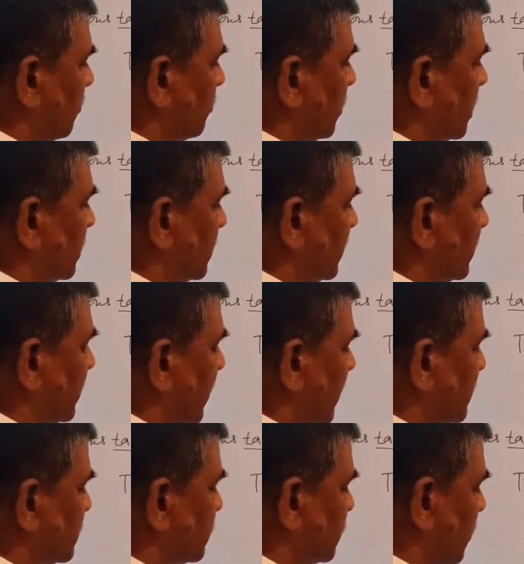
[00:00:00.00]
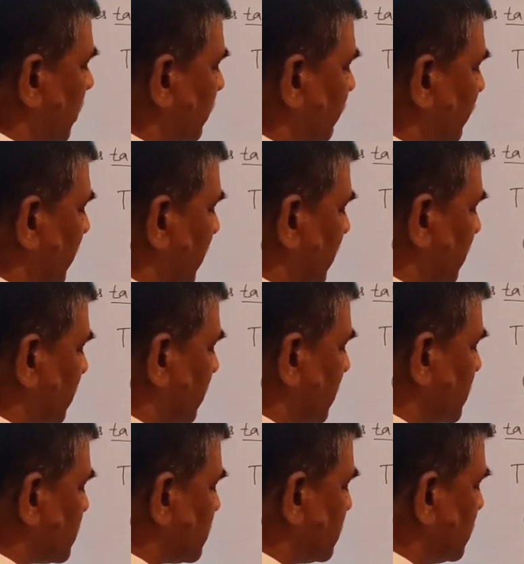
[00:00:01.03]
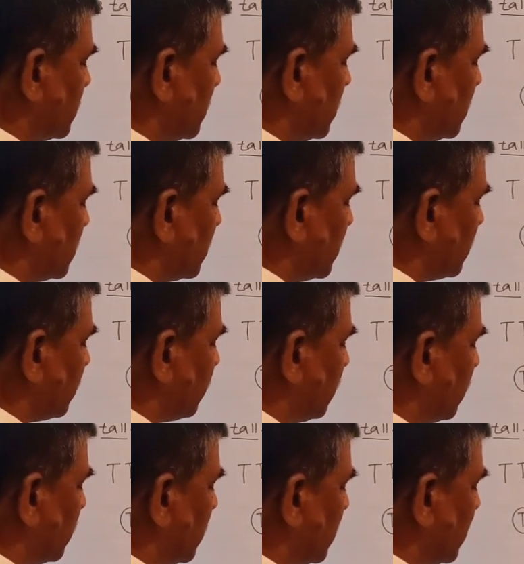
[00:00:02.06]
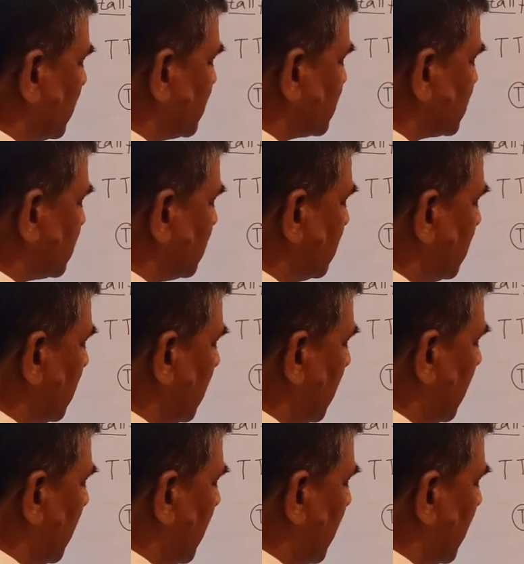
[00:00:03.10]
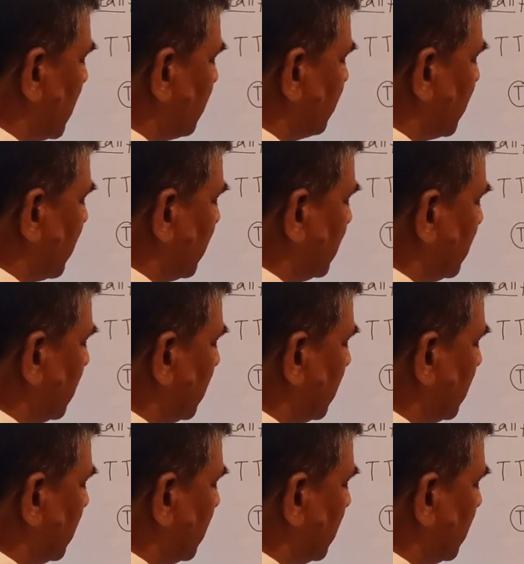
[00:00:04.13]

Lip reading: but it has a dwarf character also. Therefore, it is hybrid